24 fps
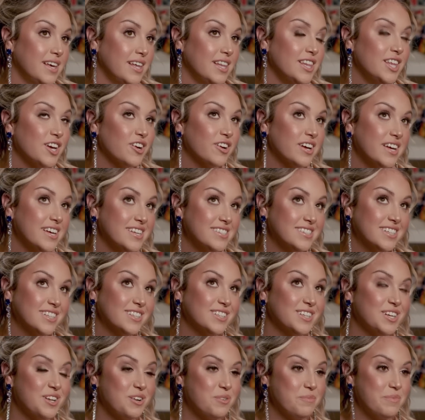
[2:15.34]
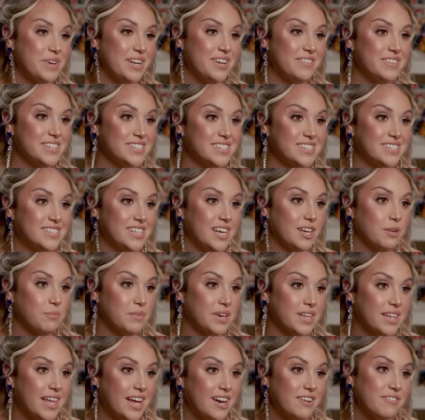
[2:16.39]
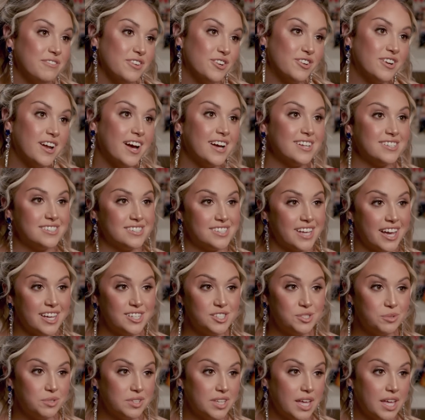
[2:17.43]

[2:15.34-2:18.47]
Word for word: there is a little bit of a stigma that if you're not signed to a